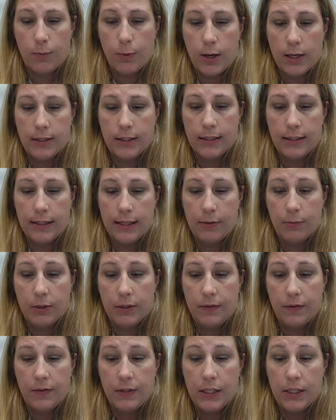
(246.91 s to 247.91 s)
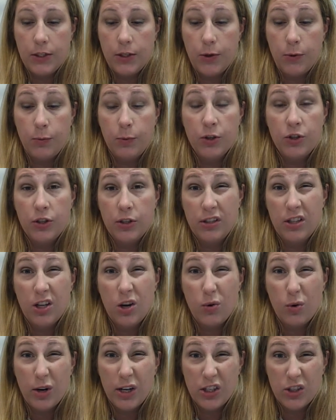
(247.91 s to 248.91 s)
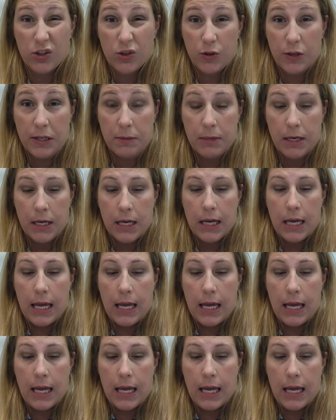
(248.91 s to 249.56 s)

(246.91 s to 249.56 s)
processing was 52, which is lower extreme,